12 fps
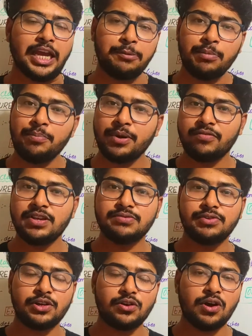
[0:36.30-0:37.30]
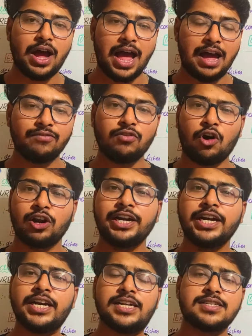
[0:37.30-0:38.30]
In my previous video, I have
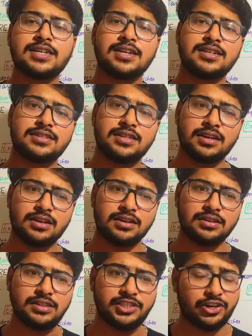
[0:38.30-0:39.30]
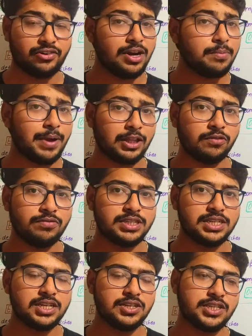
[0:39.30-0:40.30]
already discussed the general
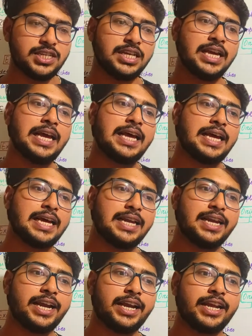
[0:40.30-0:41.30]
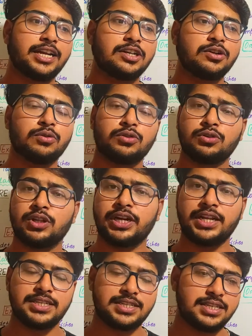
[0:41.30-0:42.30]
pathophysiology relating to the
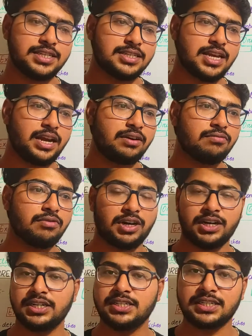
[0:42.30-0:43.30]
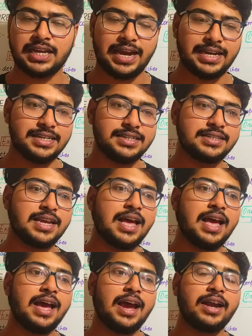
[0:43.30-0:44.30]
disease and what are its kinds,
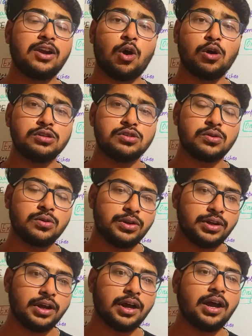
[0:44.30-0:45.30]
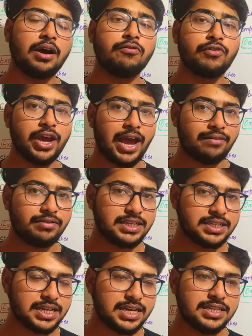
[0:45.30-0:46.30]
and also we have
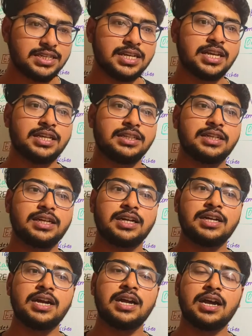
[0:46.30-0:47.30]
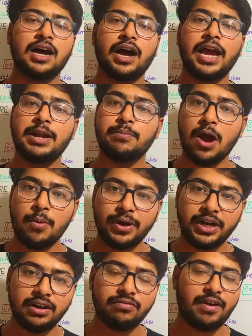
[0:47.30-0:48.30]
discussed the
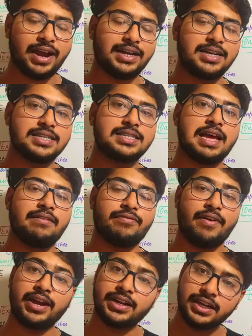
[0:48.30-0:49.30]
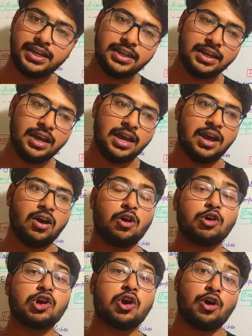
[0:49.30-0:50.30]
environmental factors affecting
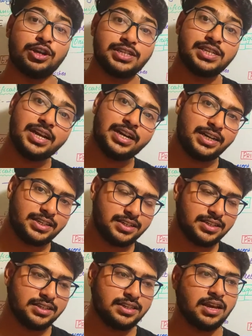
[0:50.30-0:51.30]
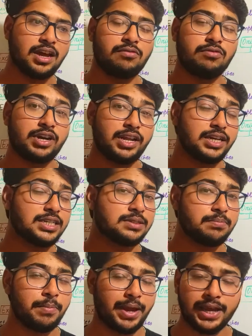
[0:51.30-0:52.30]
or causing a disease, what are
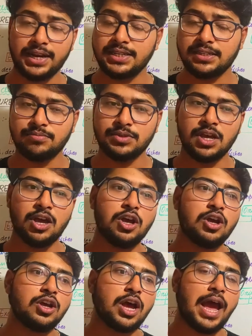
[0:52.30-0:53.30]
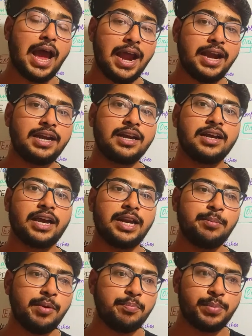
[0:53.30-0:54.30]
its mechanisms. And
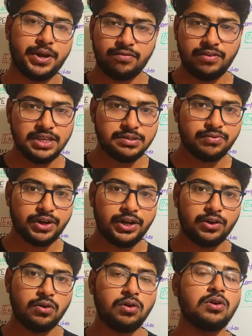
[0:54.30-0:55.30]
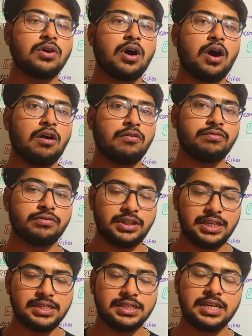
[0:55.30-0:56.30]
in my previous video of
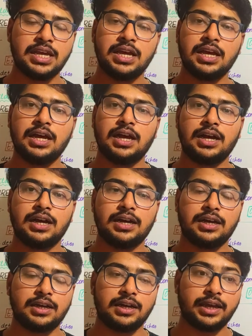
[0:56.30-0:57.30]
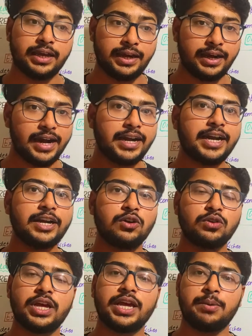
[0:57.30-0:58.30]
this related
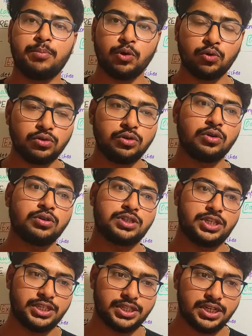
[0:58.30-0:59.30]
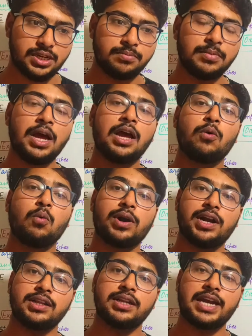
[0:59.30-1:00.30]
to the immune system,
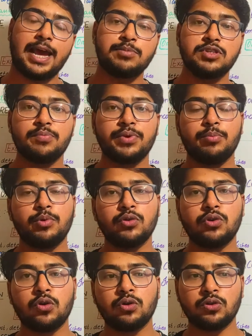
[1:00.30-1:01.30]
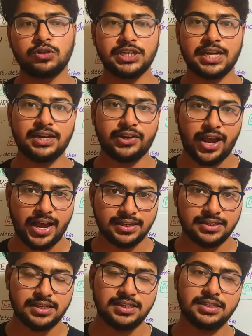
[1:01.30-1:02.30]
what are the types of immunological
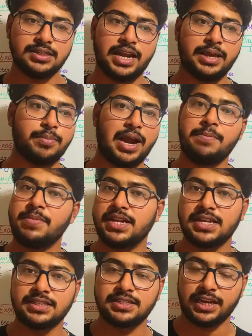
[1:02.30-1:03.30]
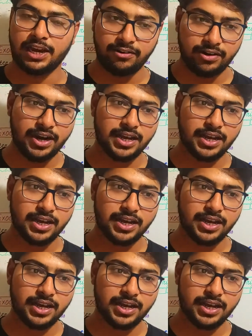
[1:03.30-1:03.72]
reactions, like primary and secondary